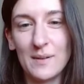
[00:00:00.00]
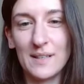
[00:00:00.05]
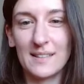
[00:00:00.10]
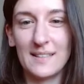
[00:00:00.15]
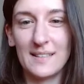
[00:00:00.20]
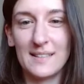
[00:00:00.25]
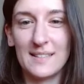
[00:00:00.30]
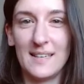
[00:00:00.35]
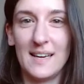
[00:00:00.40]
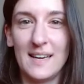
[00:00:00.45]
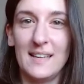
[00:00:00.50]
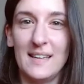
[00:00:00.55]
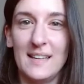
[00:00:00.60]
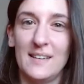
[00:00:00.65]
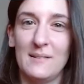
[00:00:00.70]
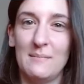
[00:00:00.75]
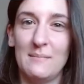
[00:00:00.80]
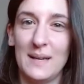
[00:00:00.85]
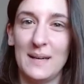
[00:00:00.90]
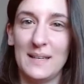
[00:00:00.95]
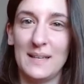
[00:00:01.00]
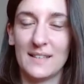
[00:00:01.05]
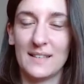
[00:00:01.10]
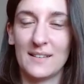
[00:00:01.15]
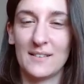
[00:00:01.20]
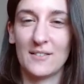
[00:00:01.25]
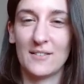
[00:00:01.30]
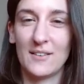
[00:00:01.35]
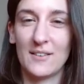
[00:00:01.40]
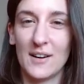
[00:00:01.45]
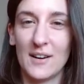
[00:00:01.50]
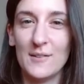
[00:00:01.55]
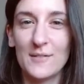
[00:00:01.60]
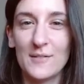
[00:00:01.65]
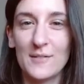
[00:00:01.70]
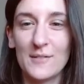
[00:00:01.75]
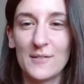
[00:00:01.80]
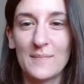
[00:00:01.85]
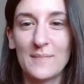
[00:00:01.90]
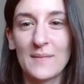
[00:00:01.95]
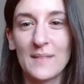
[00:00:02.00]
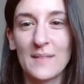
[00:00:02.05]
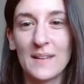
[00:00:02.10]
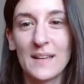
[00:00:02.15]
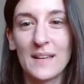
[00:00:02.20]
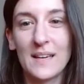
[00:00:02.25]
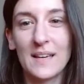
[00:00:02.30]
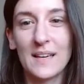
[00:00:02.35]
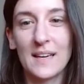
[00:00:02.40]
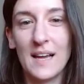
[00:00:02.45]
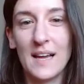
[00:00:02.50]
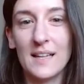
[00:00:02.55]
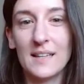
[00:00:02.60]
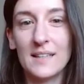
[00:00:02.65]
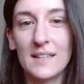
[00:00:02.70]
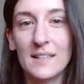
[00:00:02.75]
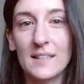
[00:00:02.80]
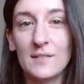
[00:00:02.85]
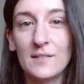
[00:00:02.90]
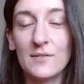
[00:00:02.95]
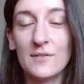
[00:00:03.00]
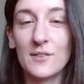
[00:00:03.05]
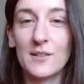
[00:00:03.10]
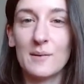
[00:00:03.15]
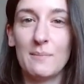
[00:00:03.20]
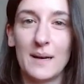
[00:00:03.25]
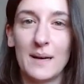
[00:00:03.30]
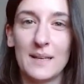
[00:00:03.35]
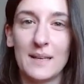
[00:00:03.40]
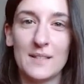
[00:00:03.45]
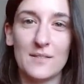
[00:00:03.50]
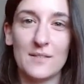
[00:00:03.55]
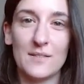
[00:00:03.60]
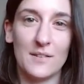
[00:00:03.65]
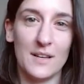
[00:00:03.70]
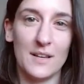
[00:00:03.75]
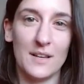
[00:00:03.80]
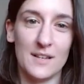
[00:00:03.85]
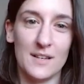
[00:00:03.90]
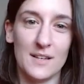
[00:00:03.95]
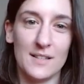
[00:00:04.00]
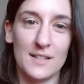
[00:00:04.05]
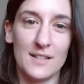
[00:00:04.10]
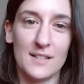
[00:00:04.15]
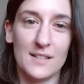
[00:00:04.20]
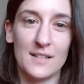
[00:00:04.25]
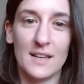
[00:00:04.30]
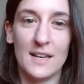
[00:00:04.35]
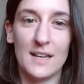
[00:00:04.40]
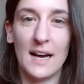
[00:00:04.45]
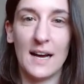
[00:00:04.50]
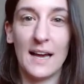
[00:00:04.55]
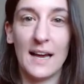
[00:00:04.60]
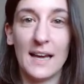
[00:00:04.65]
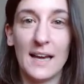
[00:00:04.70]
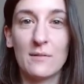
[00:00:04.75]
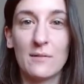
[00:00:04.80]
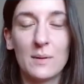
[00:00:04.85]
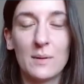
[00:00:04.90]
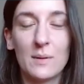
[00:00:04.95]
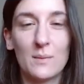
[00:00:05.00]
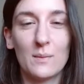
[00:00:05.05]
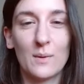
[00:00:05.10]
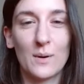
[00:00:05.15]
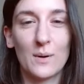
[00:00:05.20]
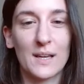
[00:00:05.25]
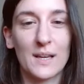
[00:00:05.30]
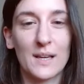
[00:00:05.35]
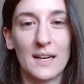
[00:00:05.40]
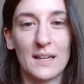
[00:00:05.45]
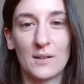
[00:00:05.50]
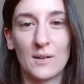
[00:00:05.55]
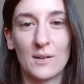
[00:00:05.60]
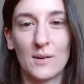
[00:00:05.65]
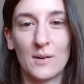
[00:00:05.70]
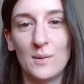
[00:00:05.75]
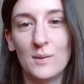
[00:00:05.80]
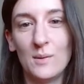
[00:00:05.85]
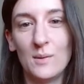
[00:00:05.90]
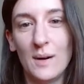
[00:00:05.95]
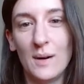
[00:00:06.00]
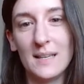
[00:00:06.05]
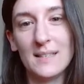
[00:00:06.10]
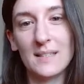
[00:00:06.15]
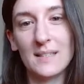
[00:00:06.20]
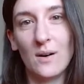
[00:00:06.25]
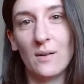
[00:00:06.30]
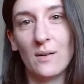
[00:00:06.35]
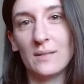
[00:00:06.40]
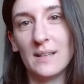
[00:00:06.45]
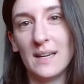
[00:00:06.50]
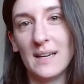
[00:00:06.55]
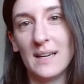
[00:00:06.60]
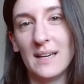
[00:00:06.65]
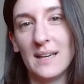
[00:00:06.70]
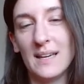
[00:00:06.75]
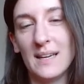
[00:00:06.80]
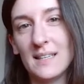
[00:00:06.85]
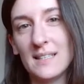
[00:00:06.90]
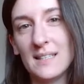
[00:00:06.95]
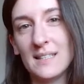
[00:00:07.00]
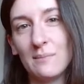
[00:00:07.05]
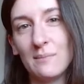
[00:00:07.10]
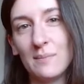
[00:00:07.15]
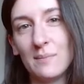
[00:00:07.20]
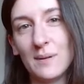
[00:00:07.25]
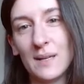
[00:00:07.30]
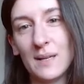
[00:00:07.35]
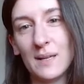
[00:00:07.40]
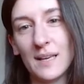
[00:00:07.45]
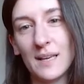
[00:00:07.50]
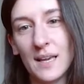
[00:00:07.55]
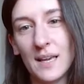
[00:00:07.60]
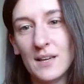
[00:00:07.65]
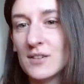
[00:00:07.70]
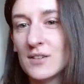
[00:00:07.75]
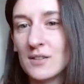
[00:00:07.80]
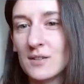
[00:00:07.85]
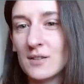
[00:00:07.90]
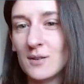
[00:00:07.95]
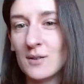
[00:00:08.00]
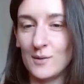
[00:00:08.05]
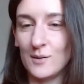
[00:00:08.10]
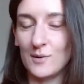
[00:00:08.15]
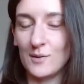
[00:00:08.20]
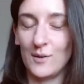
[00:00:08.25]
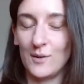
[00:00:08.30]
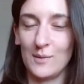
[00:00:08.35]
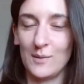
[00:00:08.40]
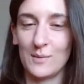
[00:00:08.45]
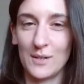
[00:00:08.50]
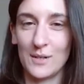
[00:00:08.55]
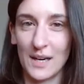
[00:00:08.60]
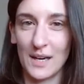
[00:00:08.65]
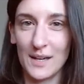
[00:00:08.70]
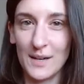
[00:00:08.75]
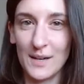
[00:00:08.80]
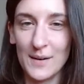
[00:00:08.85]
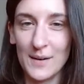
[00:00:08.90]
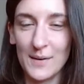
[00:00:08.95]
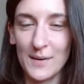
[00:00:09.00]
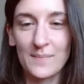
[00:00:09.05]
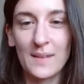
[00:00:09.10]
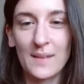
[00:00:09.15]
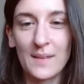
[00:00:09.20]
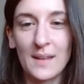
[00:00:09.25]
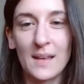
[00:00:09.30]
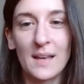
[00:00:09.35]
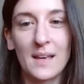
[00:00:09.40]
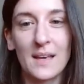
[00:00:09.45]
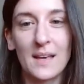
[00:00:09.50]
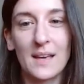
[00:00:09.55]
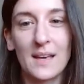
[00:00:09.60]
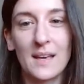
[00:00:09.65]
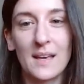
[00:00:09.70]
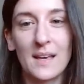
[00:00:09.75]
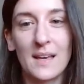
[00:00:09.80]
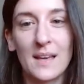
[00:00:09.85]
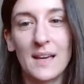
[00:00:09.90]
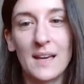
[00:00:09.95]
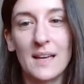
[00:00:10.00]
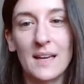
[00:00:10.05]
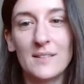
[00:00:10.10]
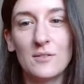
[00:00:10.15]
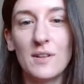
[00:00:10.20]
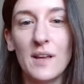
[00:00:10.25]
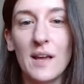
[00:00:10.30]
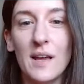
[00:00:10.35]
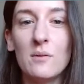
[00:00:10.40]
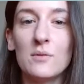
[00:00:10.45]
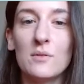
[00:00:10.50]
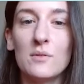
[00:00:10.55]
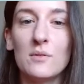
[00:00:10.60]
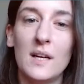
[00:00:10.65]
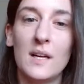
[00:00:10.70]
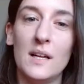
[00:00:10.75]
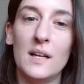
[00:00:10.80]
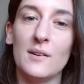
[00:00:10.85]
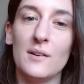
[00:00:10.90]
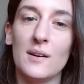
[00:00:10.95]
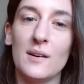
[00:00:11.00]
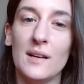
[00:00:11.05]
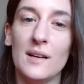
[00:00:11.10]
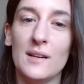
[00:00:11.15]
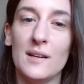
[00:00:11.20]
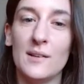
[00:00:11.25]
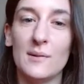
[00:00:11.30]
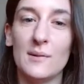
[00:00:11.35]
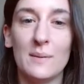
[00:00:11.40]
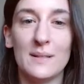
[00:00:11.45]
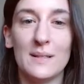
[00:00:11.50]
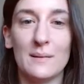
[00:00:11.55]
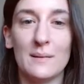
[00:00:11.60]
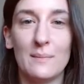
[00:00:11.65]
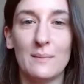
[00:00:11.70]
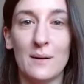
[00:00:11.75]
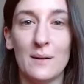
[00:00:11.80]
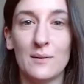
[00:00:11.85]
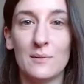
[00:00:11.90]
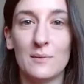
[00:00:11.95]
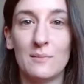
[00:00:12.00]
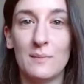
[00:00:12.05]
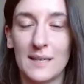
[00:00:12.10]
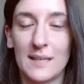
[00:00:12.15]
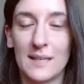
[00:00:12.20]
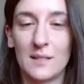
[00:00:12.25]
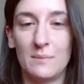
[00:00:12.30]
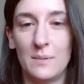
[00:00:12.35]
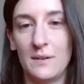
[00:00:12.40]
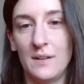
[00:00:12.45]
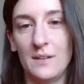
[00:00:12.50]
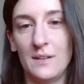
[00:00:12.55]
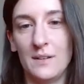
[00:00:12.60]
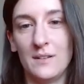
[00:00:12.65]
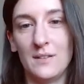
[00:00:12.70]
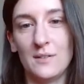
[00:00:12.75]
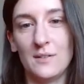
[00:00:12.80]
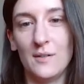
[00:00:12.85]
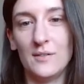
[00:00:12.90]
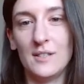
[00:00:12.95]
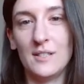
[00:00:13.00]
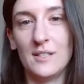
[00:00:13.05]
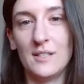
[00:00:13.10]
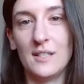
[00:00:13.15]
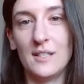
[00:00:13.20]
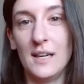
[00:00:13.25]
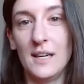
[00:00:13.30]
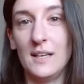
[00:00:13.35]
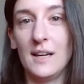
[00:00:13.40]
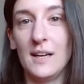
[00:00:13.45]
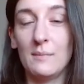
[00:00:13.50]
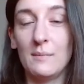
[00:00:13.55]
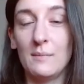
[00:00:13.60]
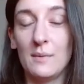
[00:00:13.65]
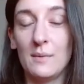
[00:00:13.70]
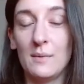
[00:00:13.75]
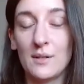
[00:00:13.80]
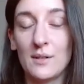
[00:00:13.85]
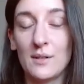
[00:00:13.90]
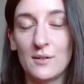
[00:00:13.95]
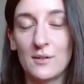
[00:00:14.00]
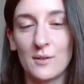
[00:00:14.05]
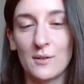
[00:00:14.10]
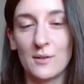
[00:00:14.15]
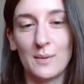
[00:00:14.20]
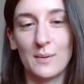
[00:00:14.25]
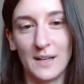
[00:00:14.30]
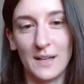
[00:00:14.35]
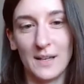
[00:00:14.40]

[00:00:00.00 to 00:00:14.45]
designer based in Krakow. And for the past 3 years, I have been working at Codewise on a SaaS application called Volume Tracker. And today I want to tell you a little bit about my experience of designing a mature product.